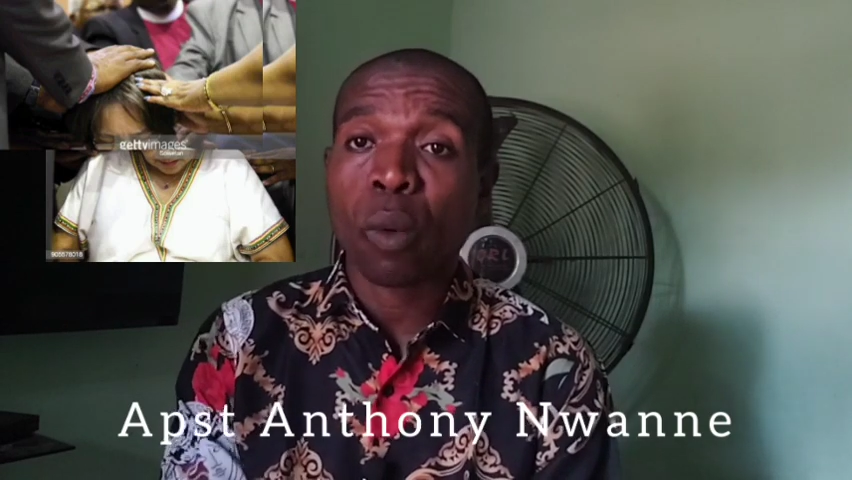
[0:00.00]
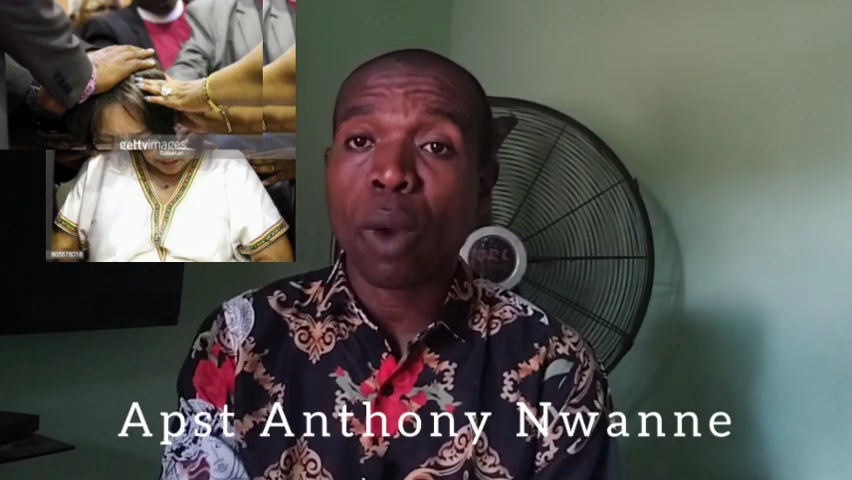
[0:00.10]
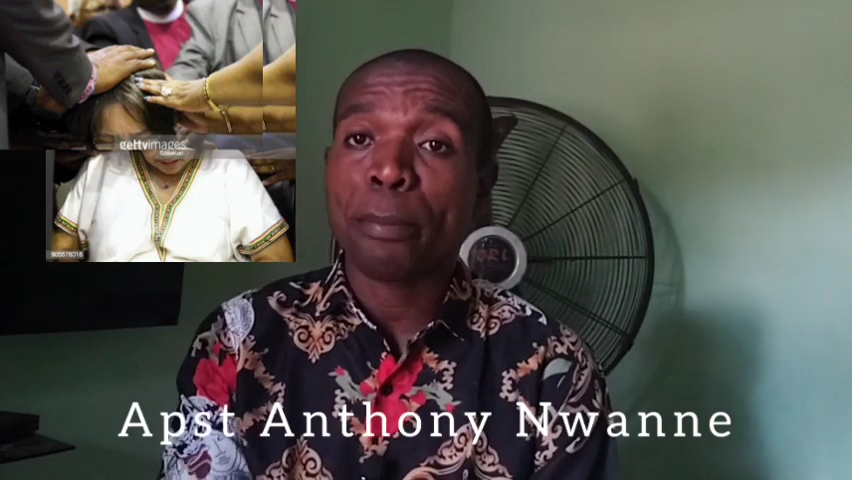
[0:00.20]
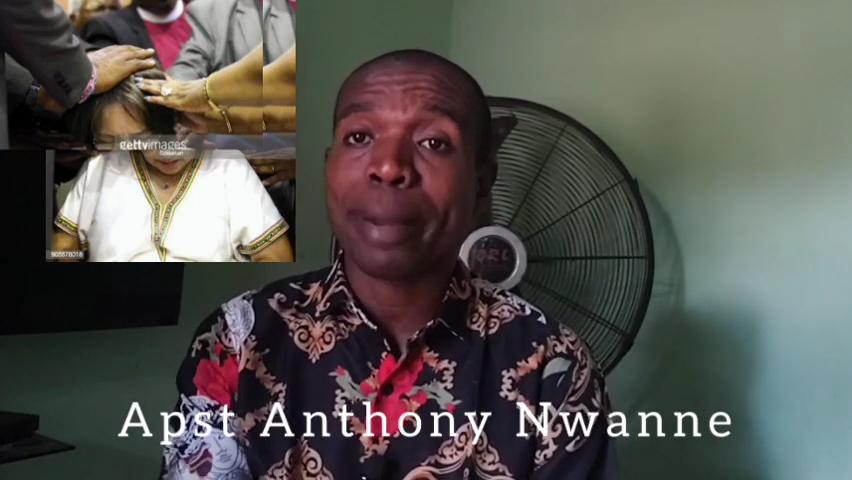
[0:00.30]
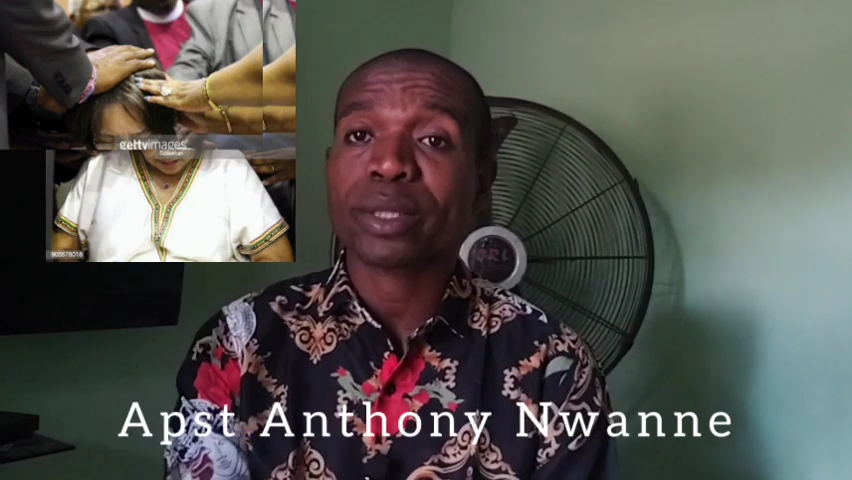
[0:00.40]

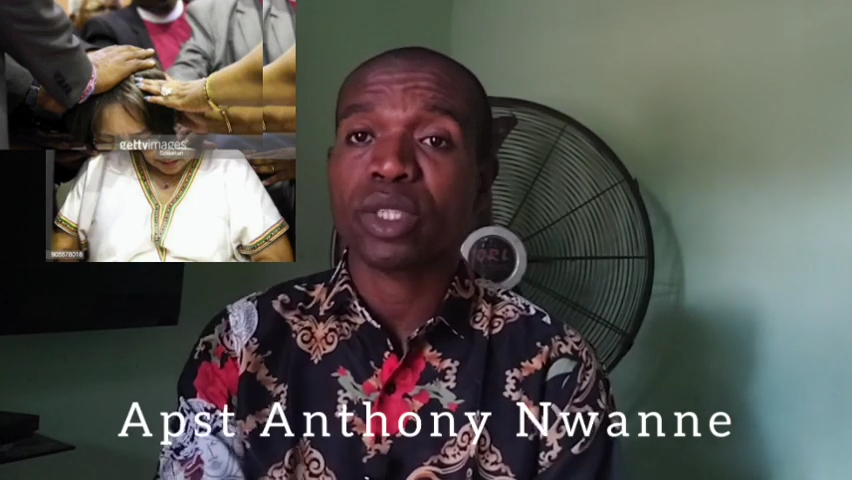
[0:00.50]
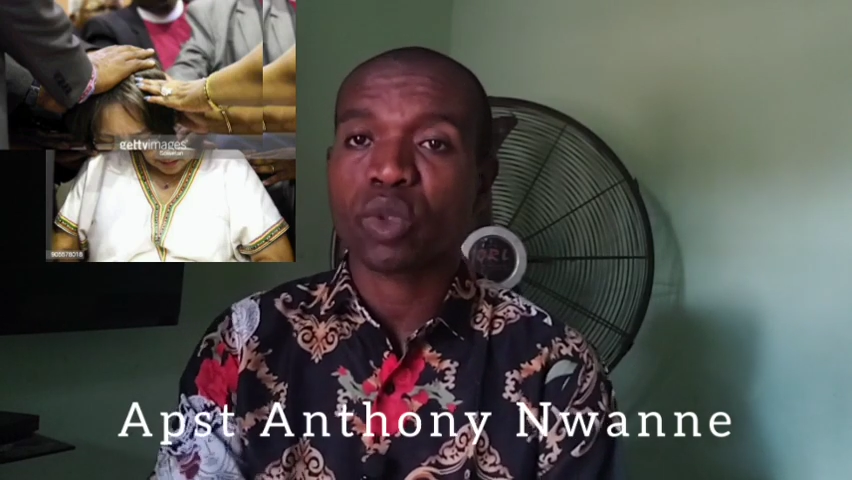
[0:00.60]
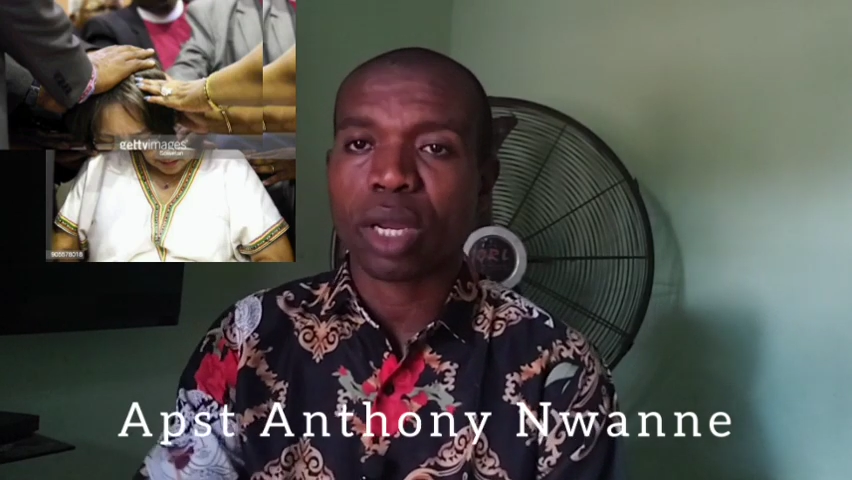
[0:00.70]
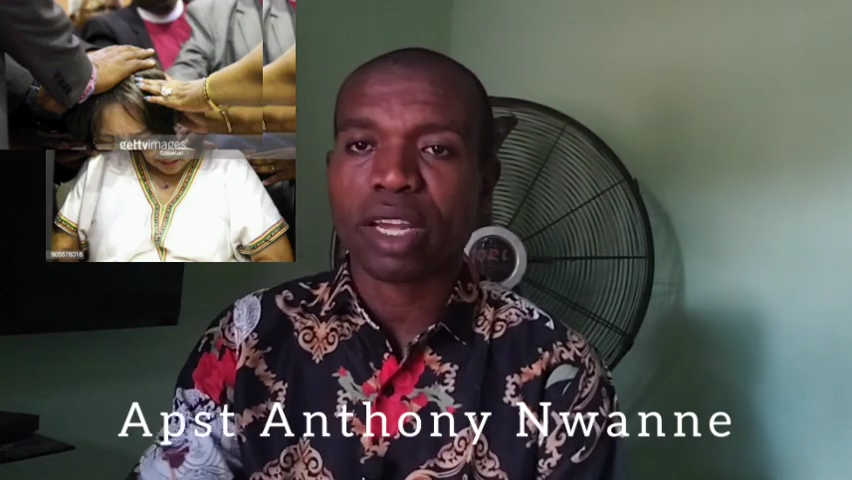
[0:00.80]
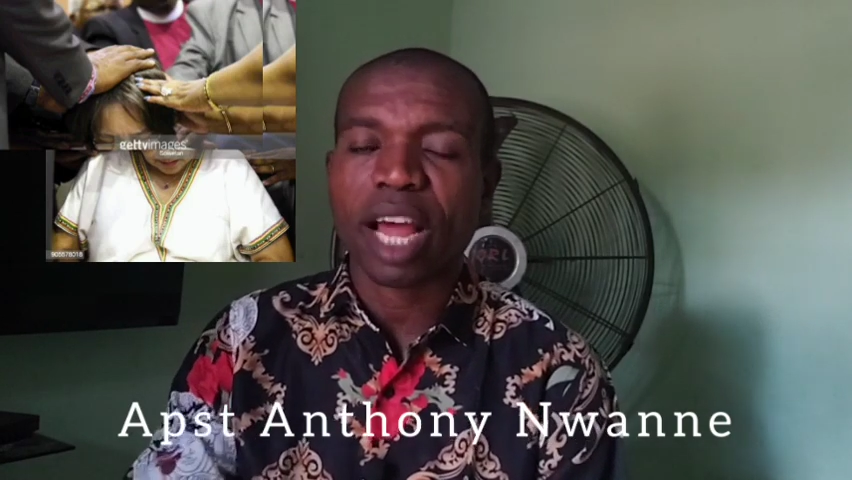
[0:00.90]
from one
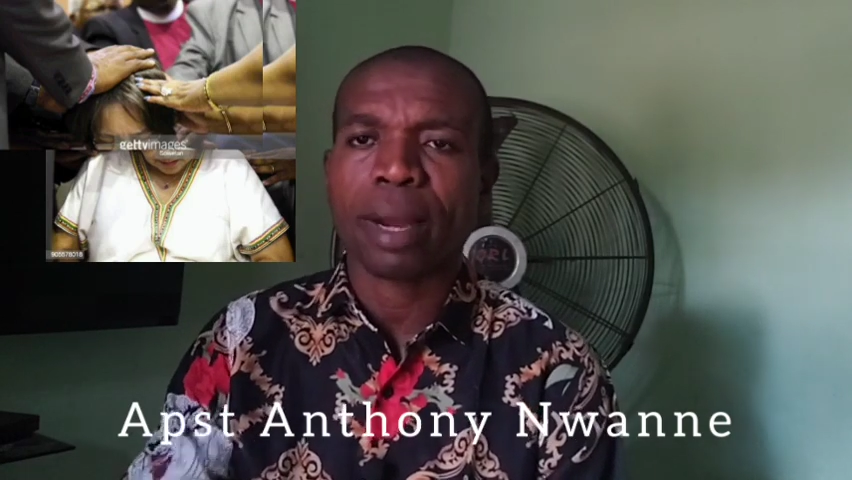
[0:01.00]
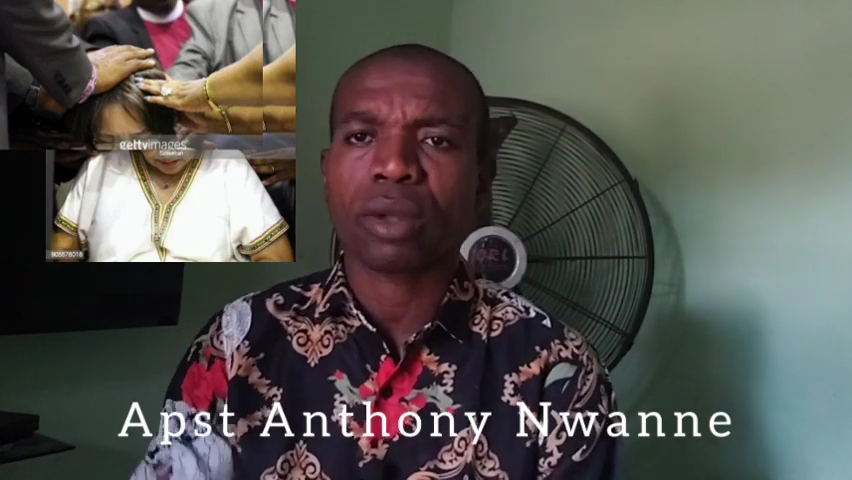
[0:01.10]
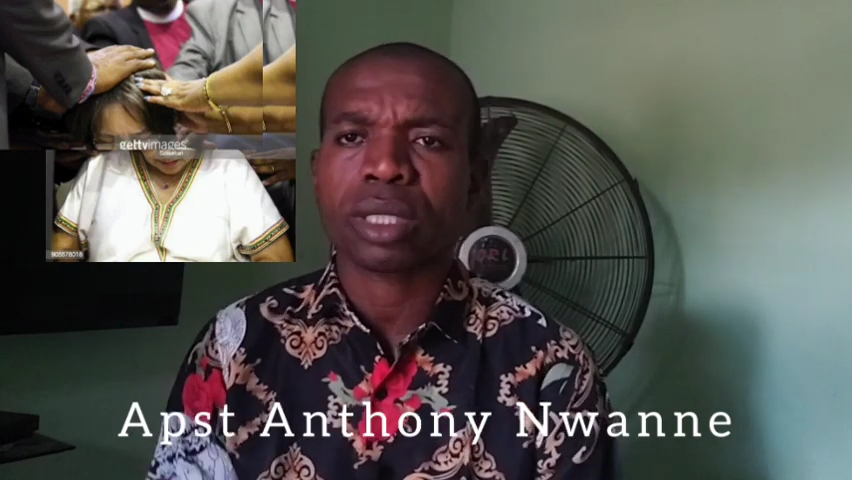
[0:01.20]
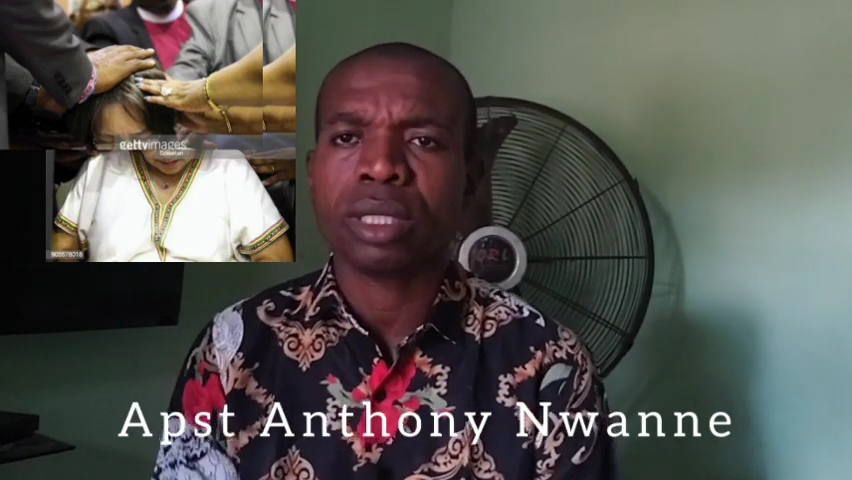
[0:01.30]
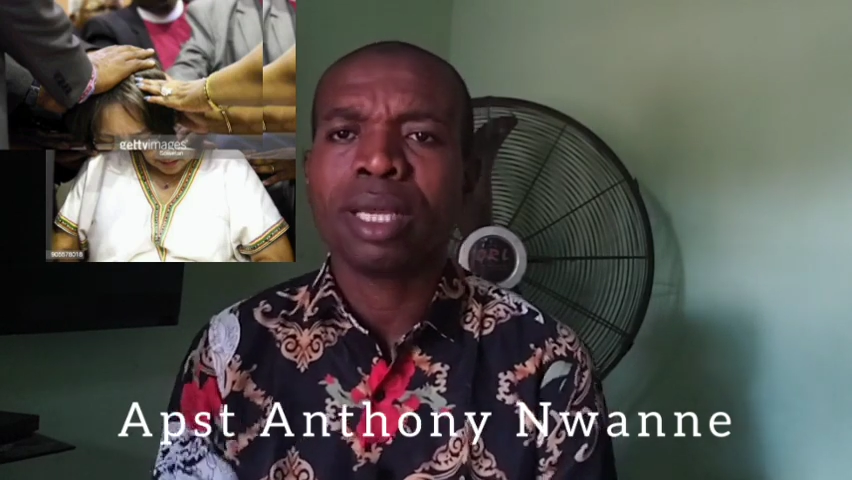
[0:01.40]
mountain to another
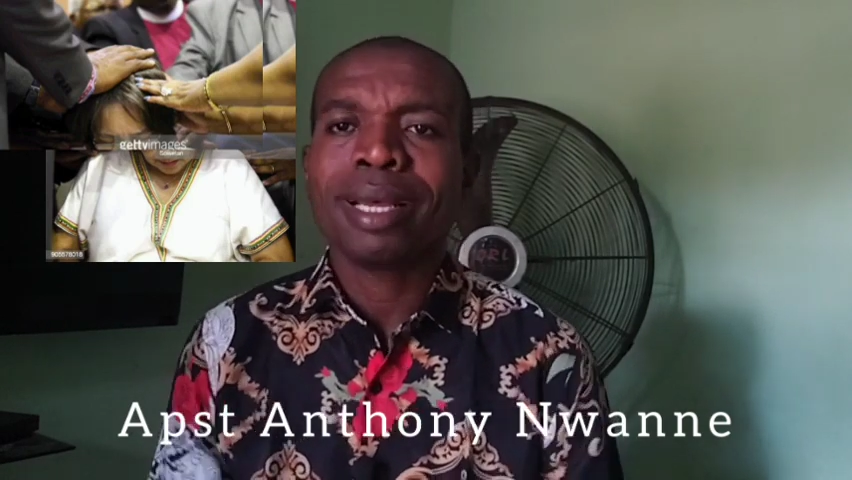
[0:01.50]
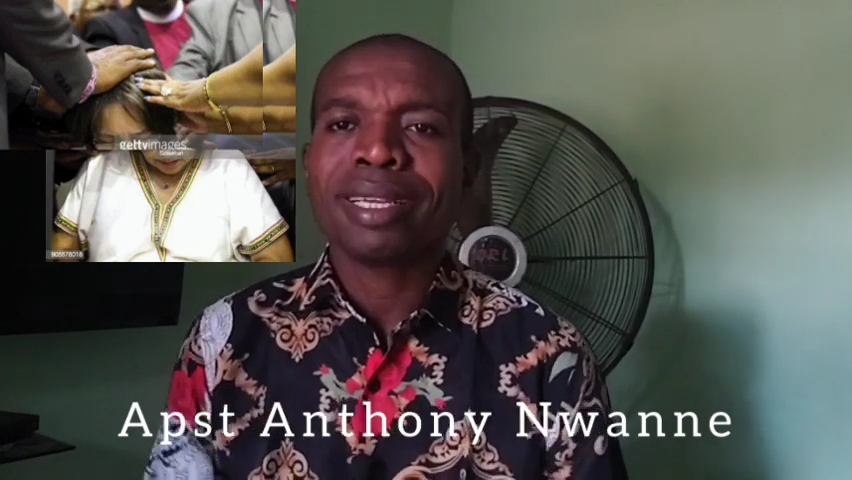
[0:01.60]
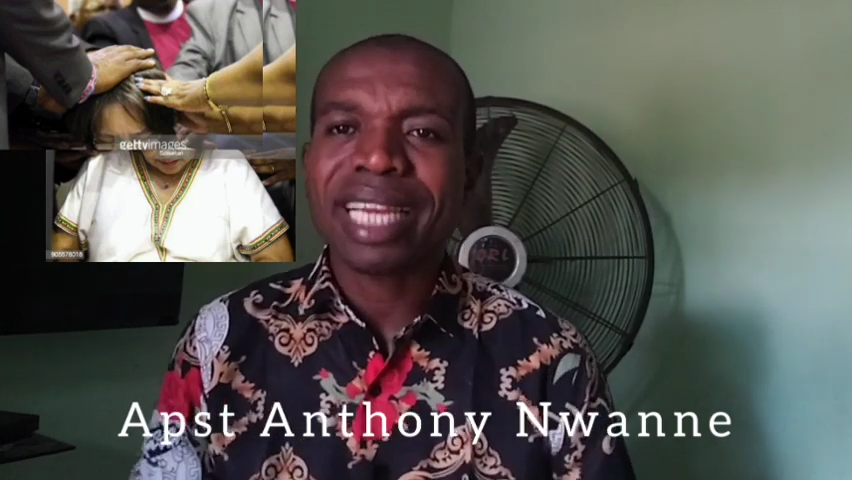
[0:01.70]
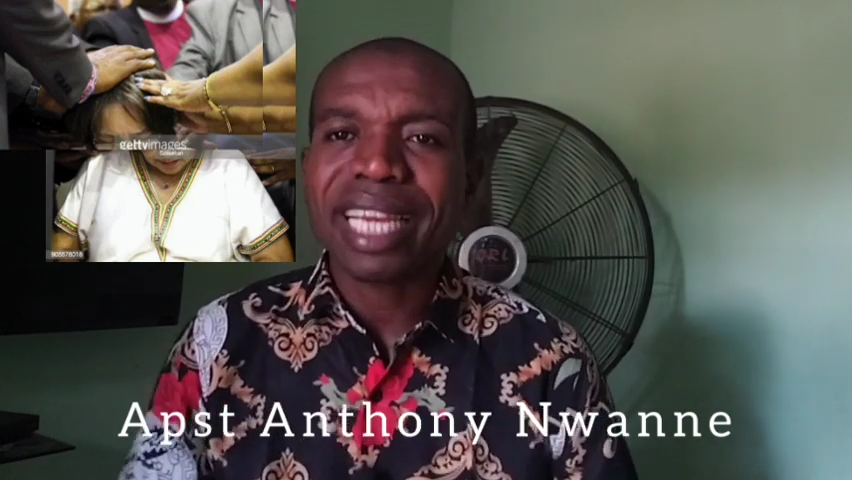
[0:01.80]
mountain,